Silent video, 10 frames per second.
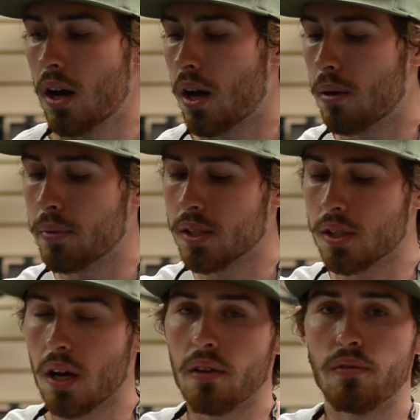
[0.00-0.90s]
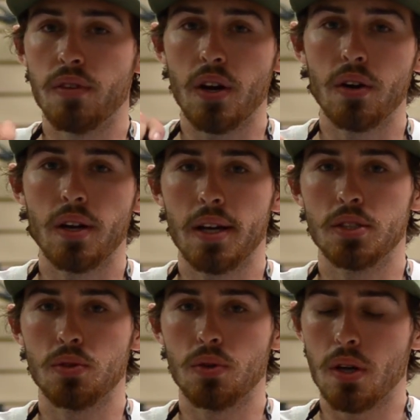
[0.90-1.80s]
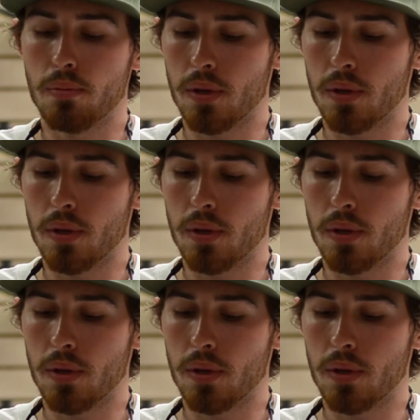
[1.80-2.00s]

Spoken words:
It's got a very nice grip.